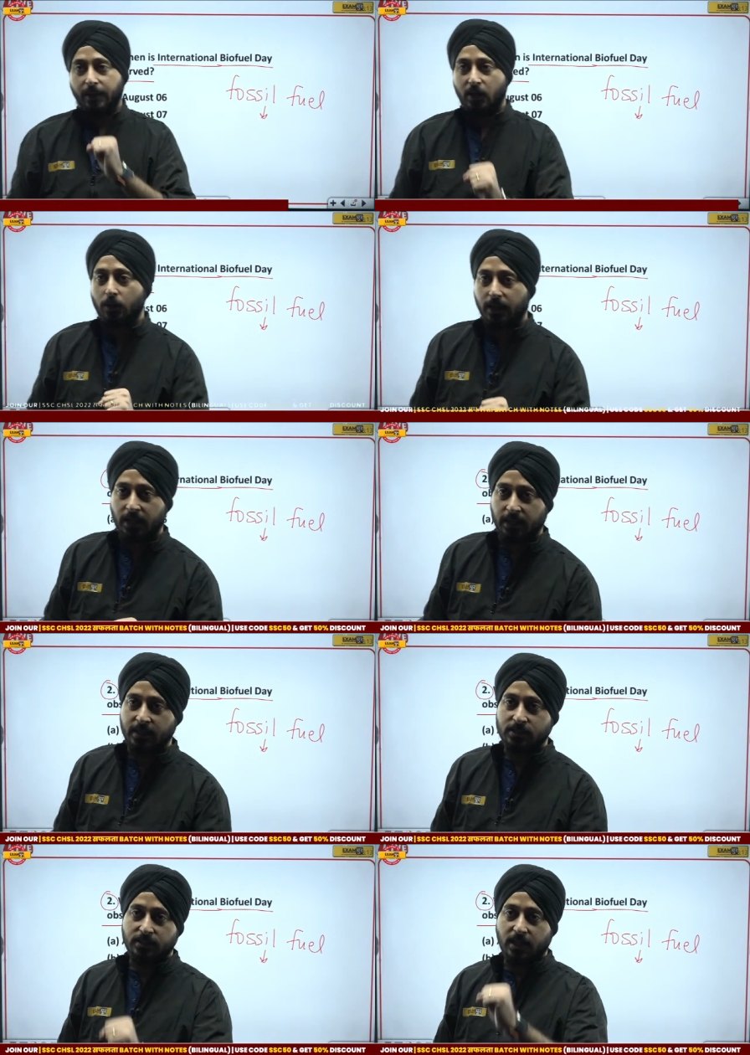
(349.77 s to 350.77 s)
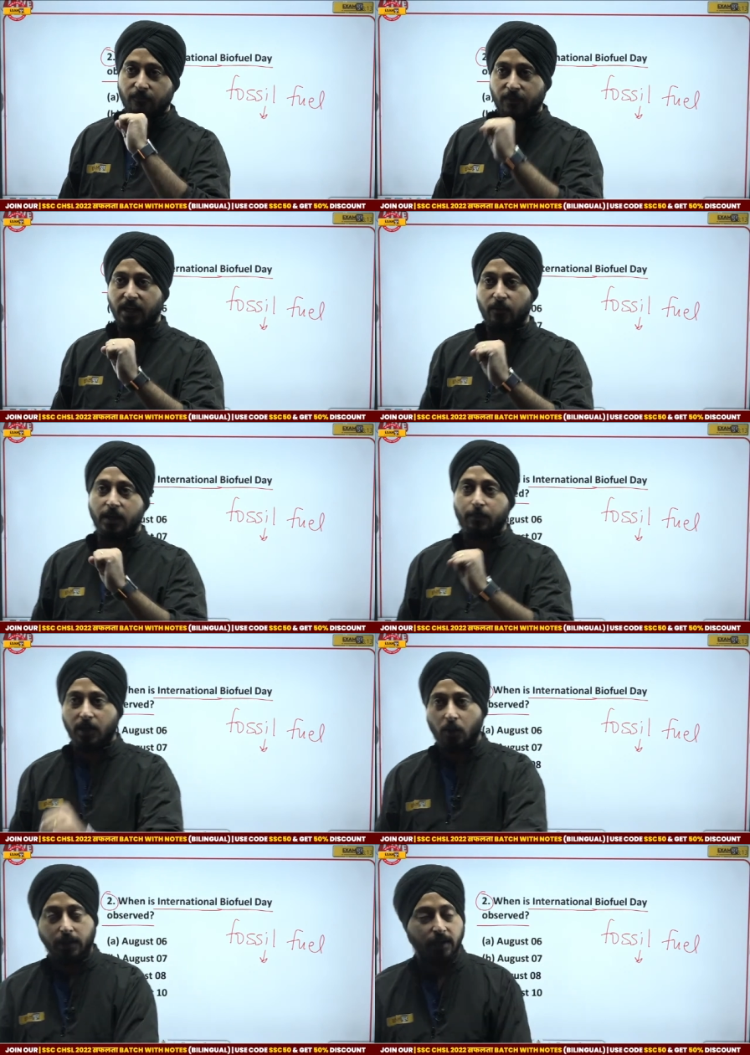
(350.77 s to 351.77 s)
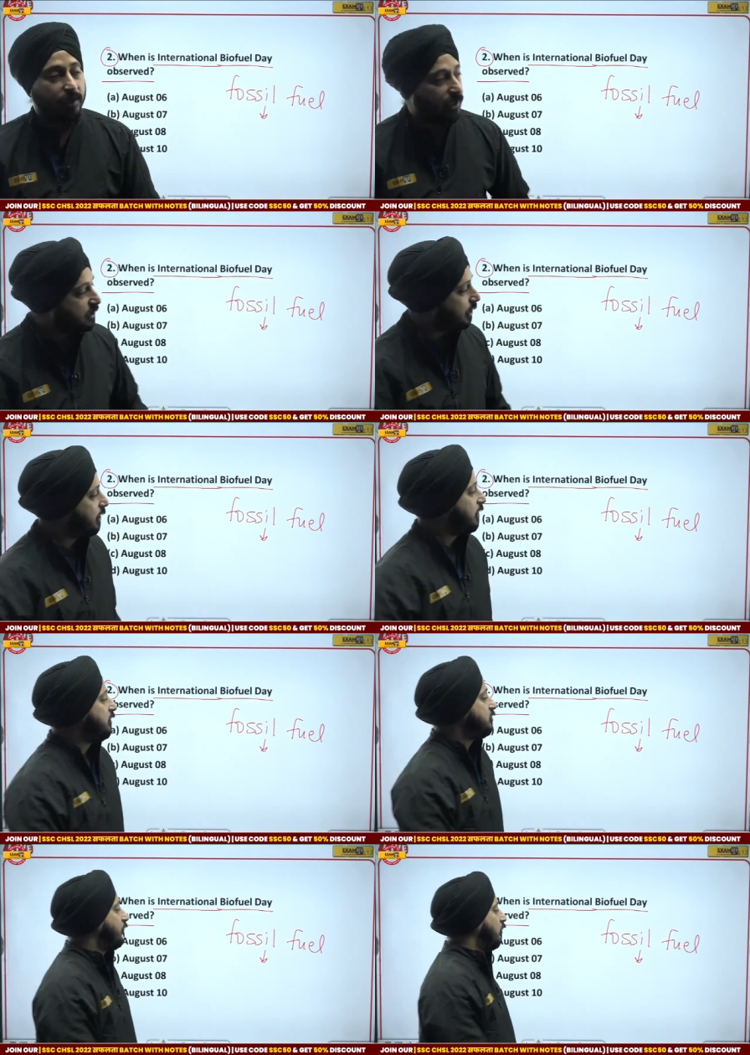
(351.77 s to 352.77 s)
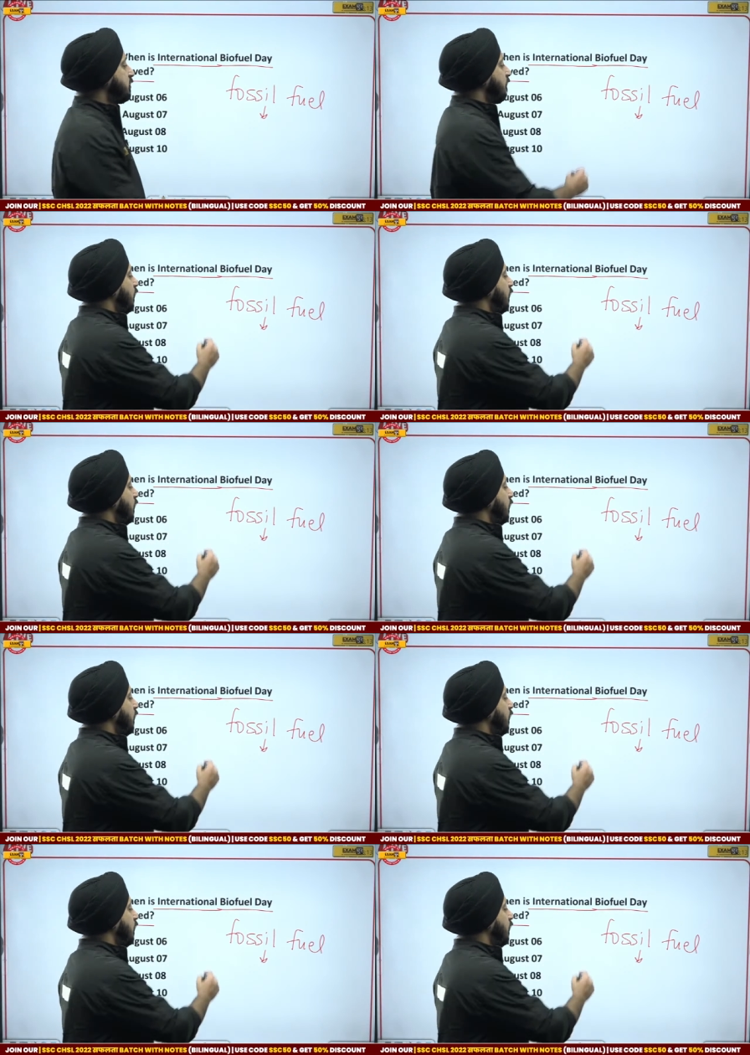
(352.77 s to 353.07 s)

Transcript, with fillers: polluting in nature they are very very polluting in nature so fossil